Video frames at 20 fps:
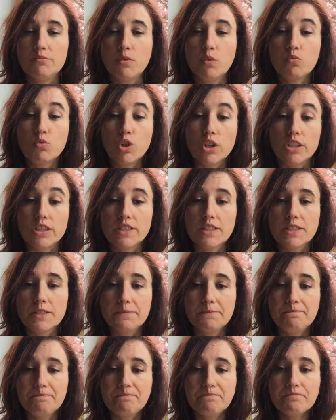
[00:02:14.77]
words.
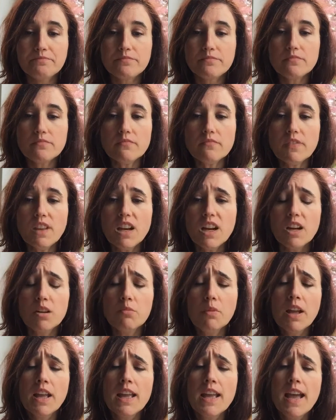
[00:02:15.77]

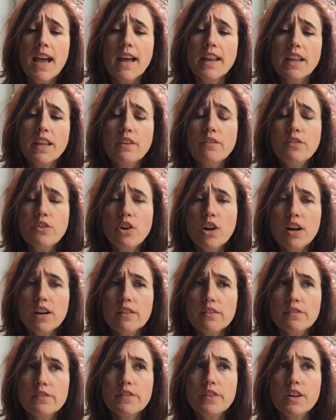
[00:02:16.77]
And if you
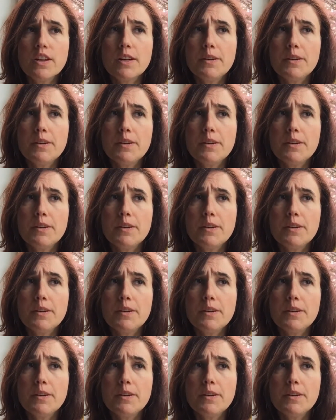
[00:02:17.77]
have